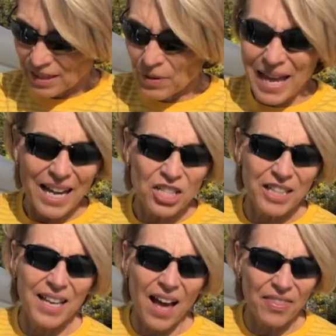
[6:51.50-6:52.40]
We
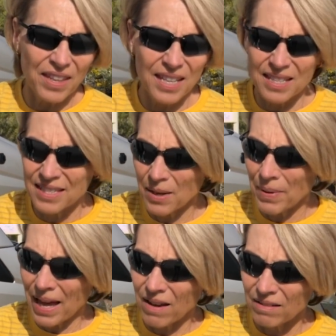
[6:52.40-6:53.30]
actually got these
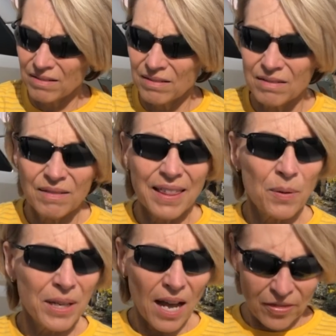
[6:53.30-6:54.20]
I
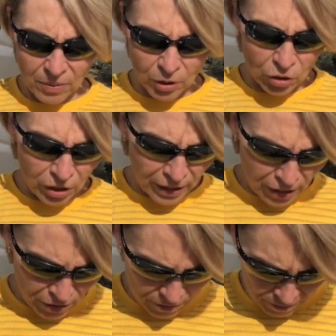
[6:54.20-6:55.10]
think we got them
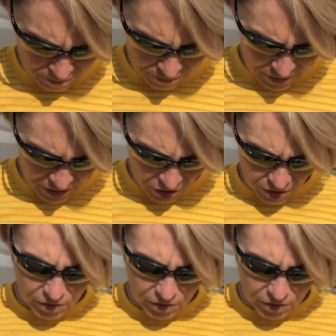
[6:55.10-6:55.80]
early in our